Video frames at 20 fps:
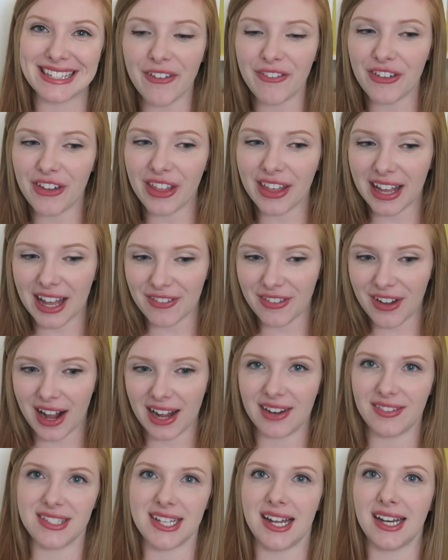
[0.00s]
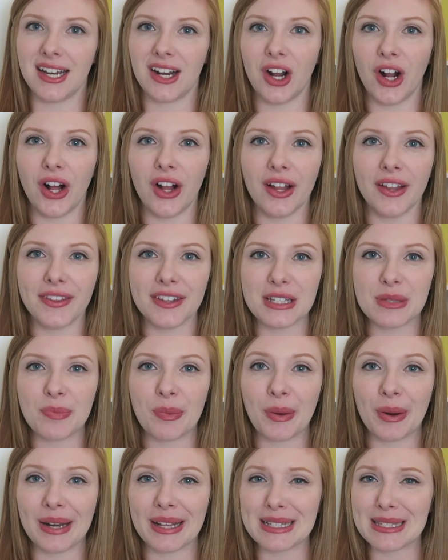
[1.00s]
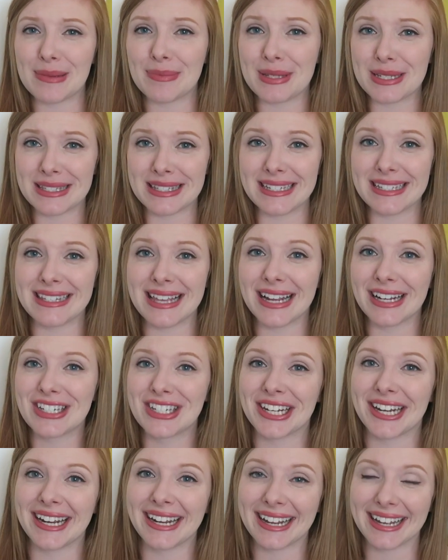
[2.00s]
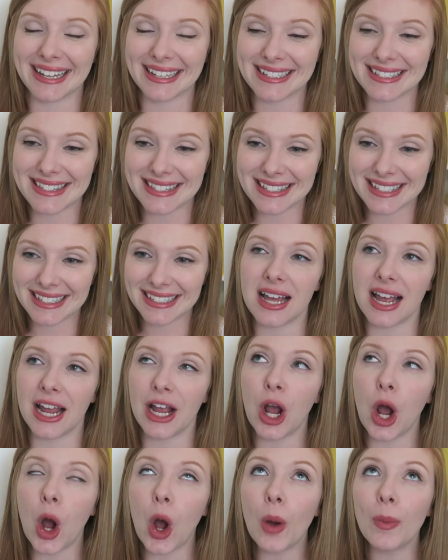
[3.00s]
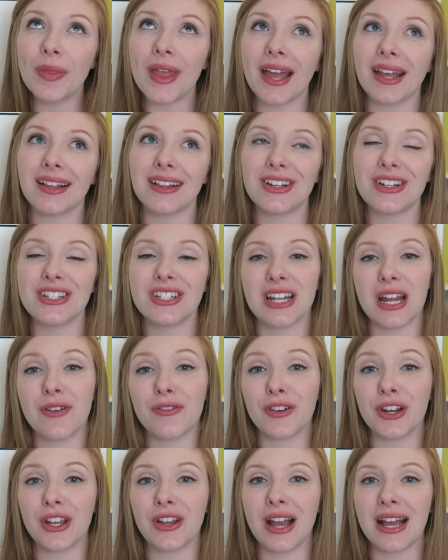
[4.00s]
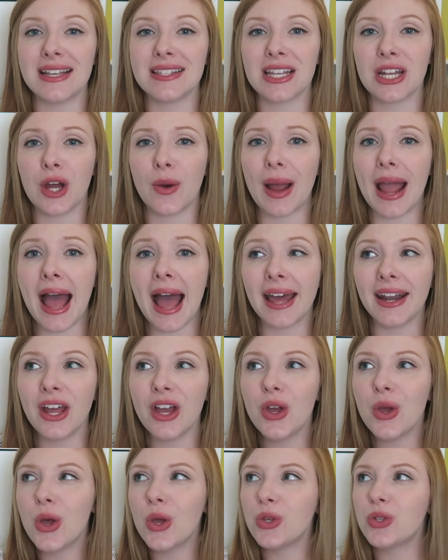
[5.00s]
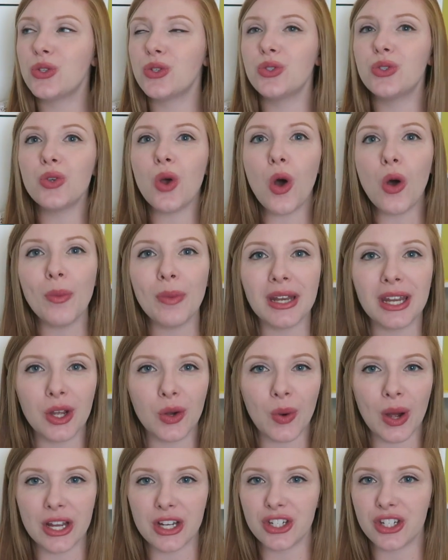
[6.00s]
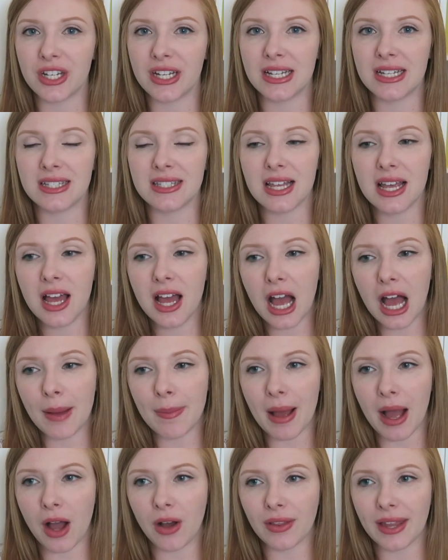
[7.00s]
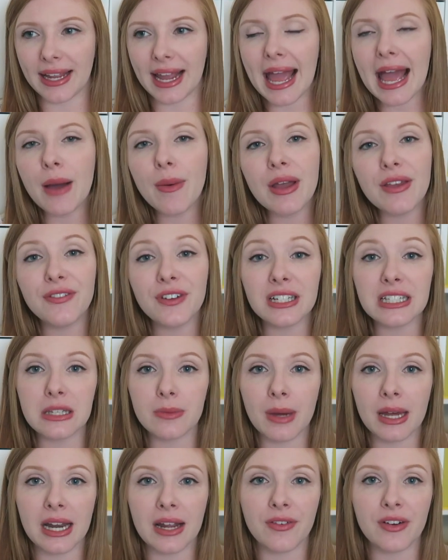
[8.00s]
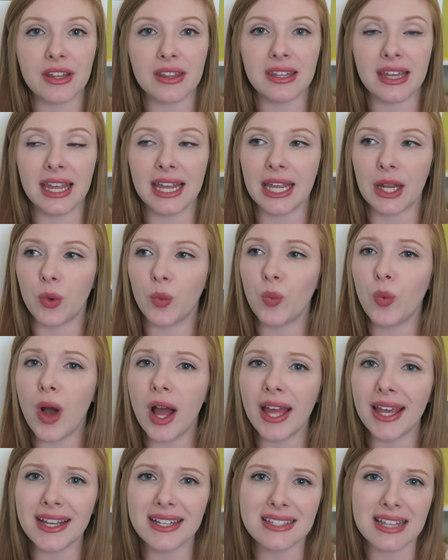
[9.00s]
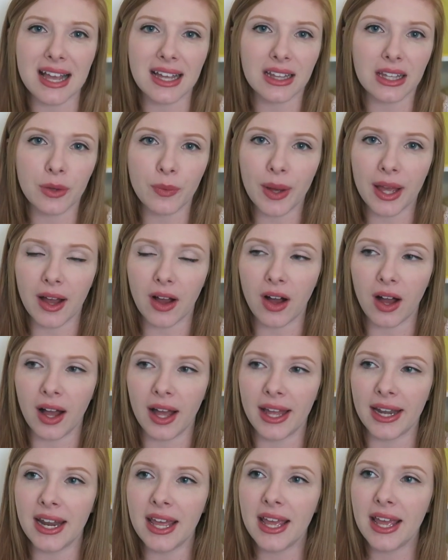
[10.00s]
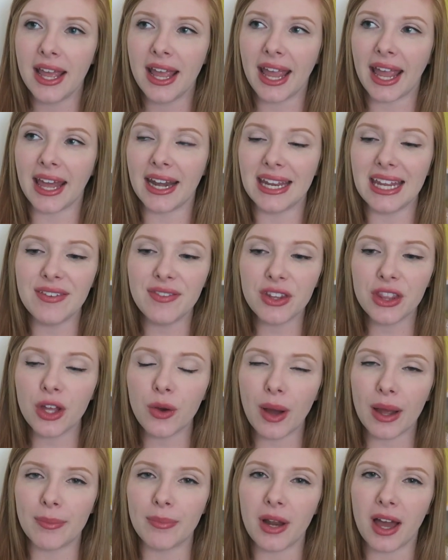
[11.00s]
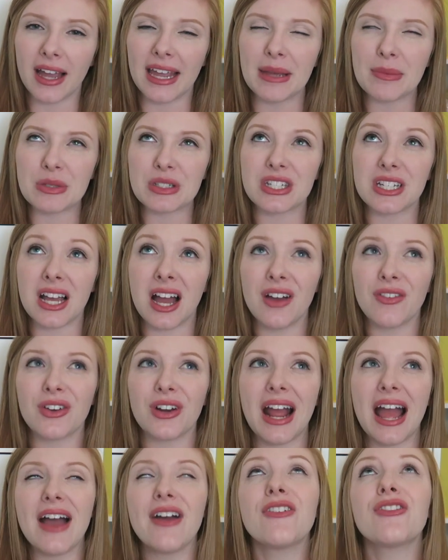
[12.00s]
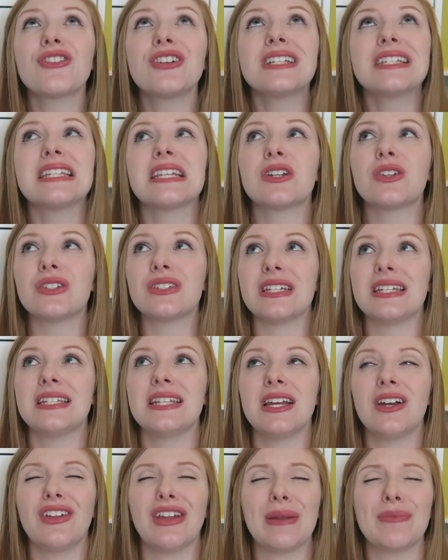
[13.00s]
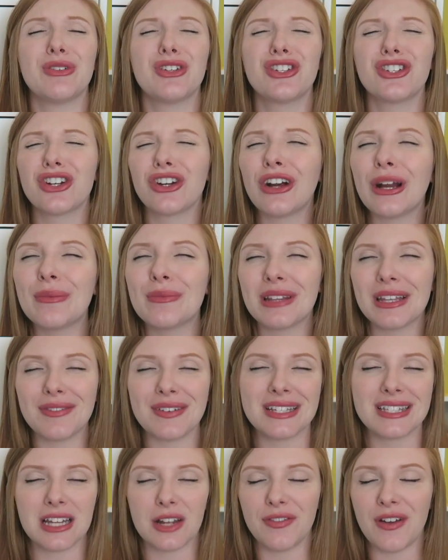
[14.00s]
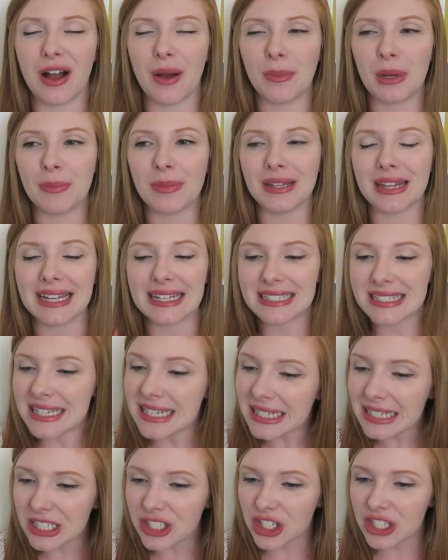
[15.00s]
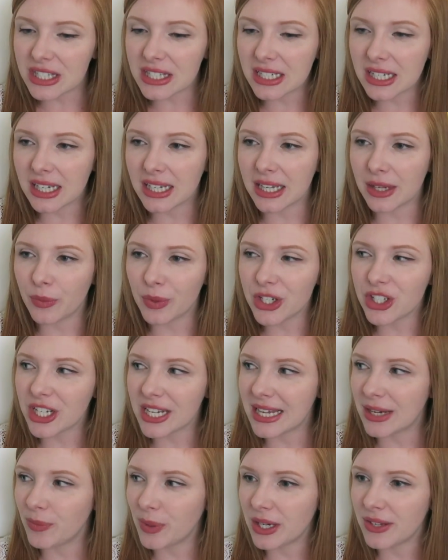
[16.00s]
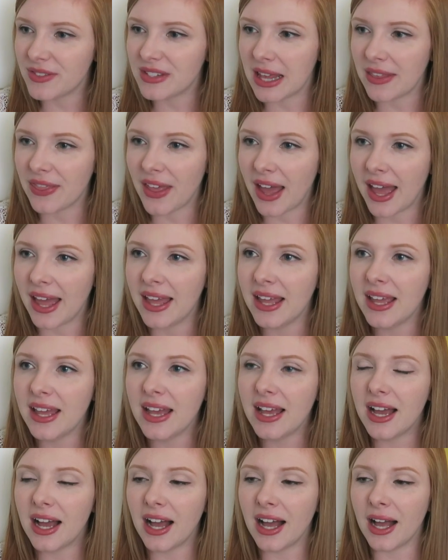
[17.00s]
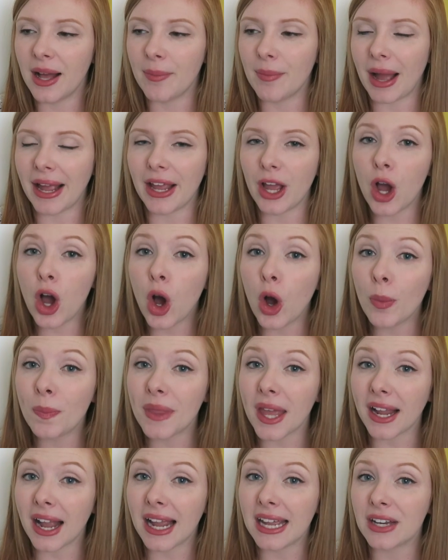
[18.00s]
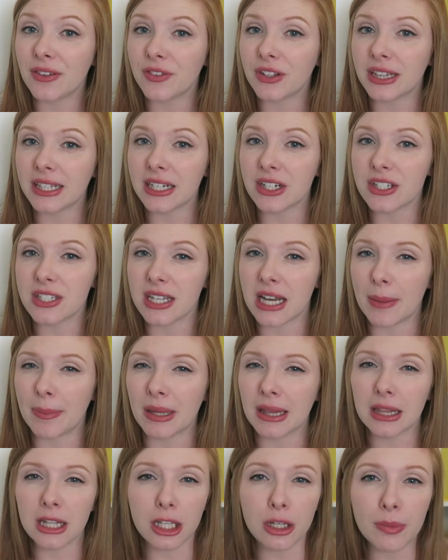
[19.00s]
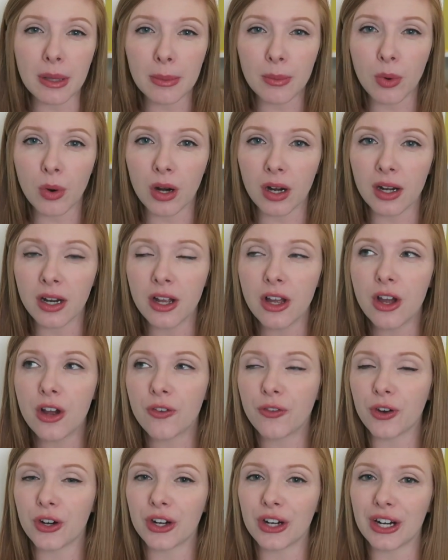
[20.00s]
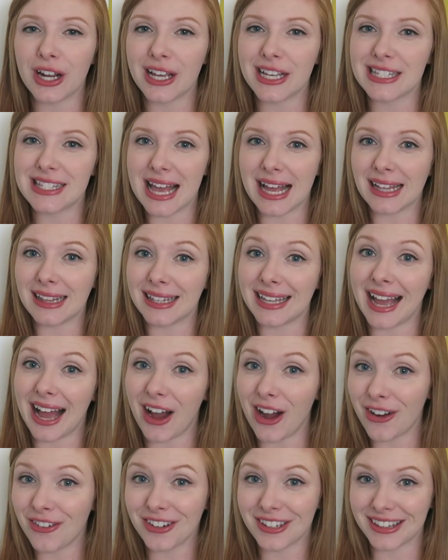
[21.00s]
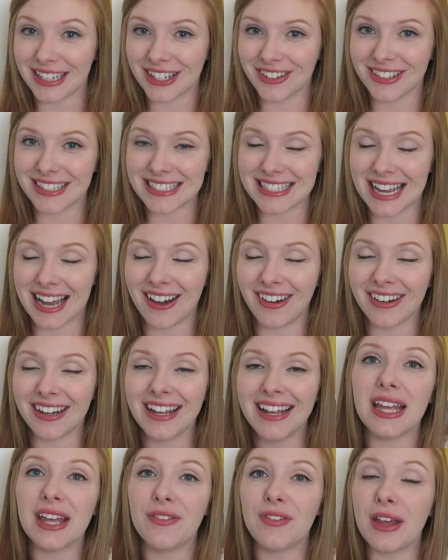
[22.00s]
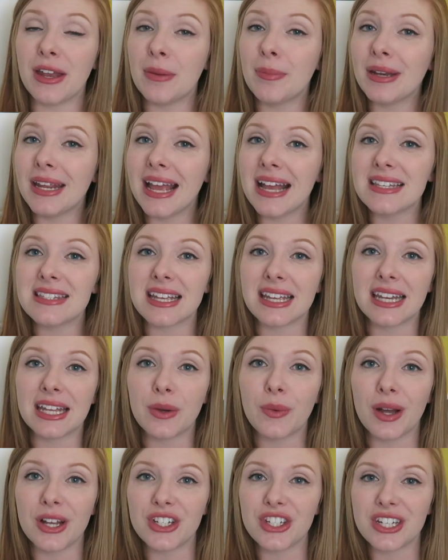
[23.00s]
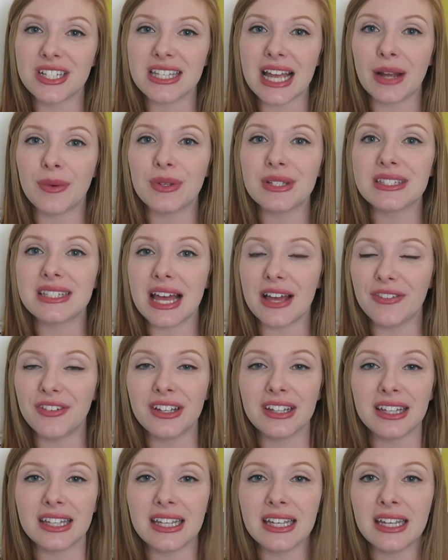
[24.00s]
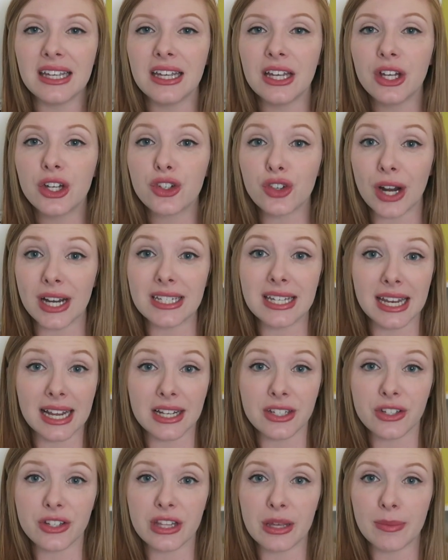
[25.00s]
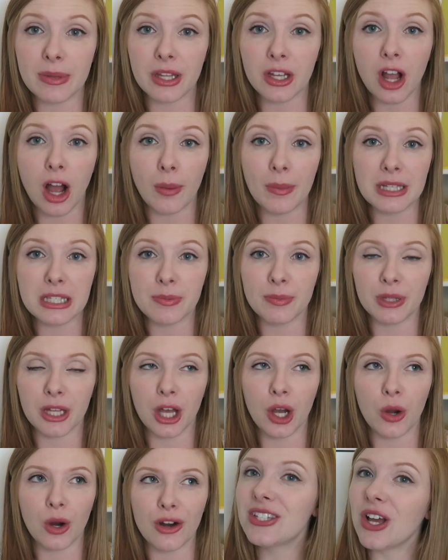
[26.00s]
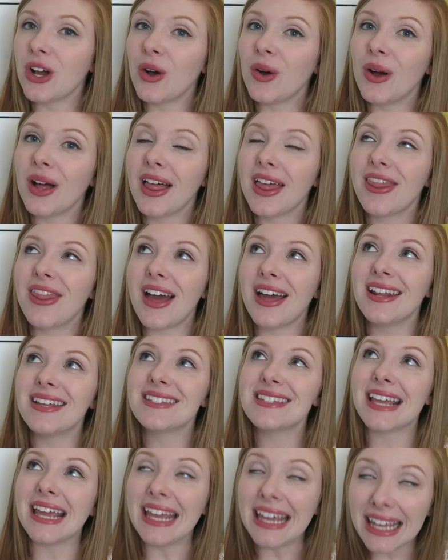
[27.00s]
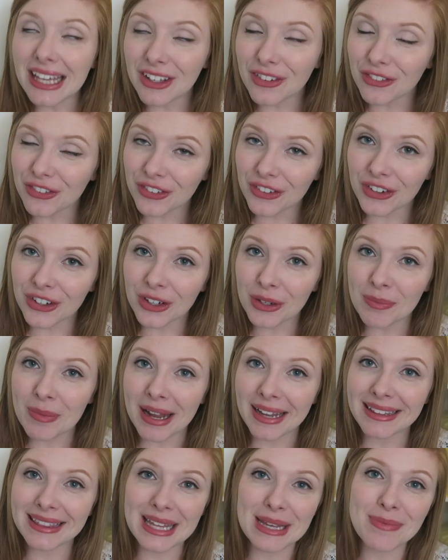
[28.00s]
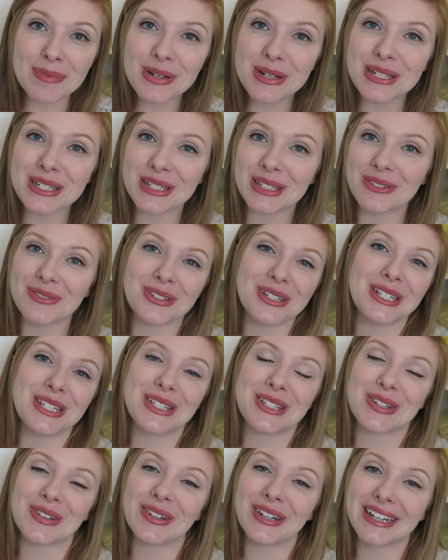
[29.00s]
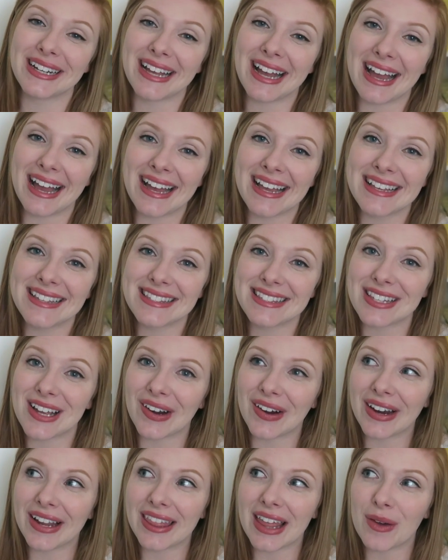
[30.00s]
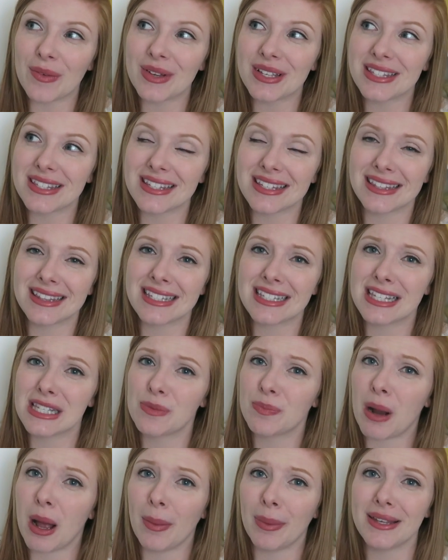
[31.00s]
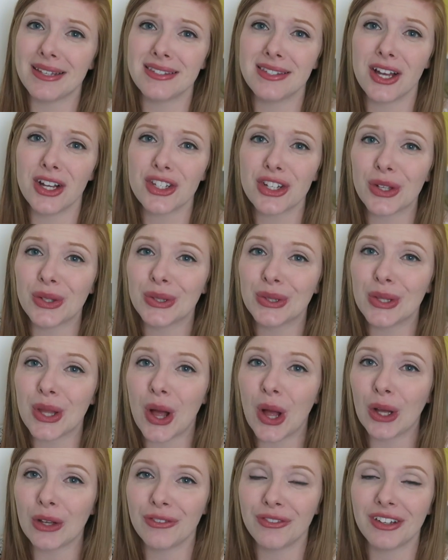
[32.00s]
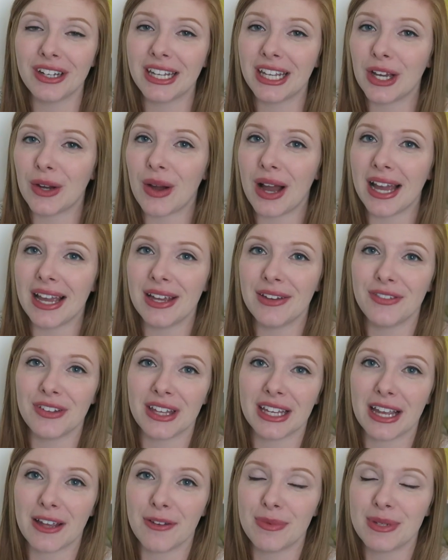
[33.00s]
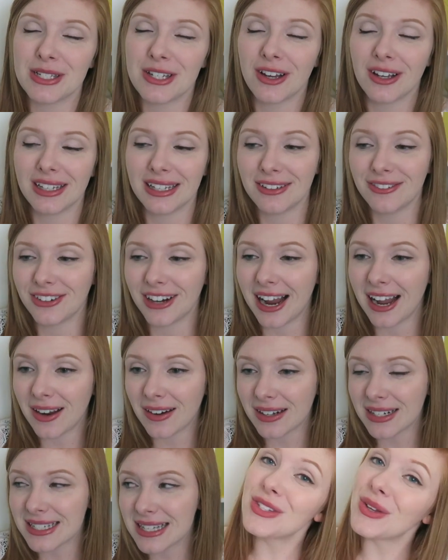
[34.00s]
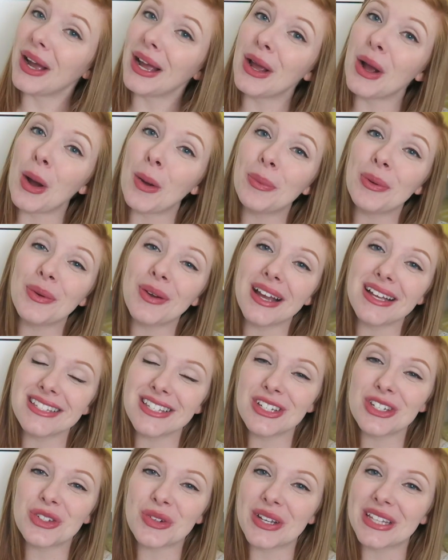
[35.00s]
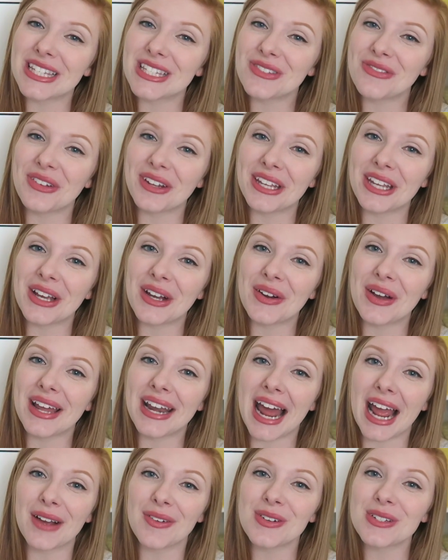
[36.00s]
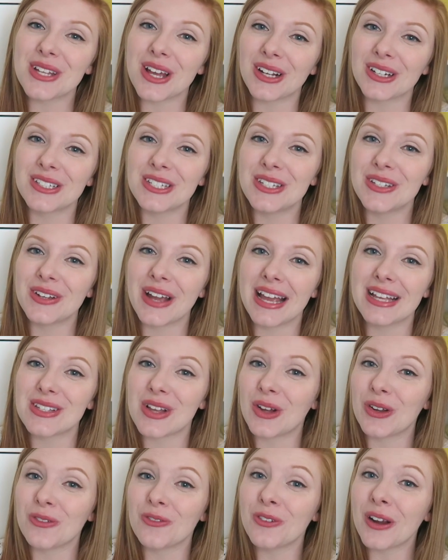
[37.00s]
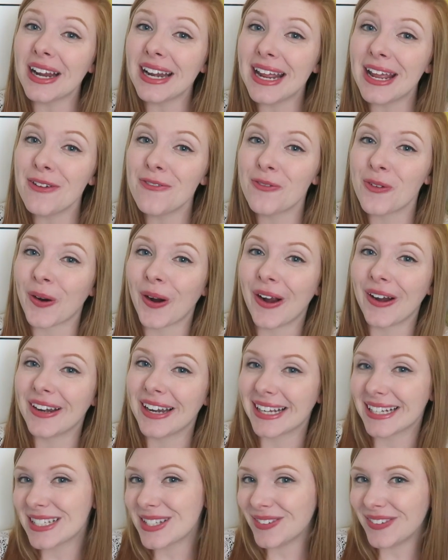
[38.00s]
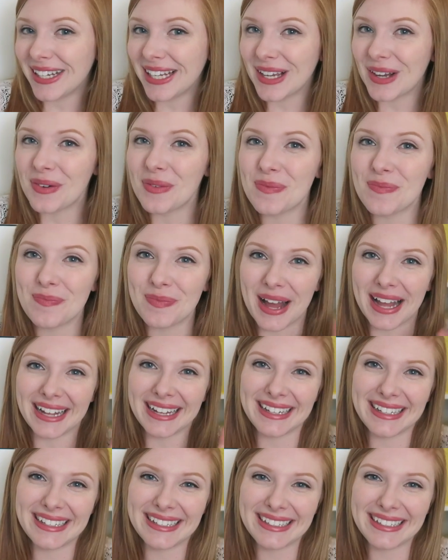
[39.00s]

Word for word: I feel like I've kind of done it all at this point, except a C-section, I guess. I hope that clears it up for you guys. I know I had so many questions about like how I felt about everything and what exactly went on. And even though I'm not able to cover every single detail, and I'm sure I'm leaving stuff out, I'm gonna be like, dang it, Jessica, I wish I would have said that. Um, I hope that kind of clears it up a little bit more for exactly how everything went down. If anybody has any questions, I will definitely try to answer them in the comments below. So that is it for my labor and delivery story, guys. Sorry that was, this is probably such a long video. I feel like I've been talking for hours. So I hope you guys enjoyed this video and I will talk to you guys on Friday for our next video. Bye.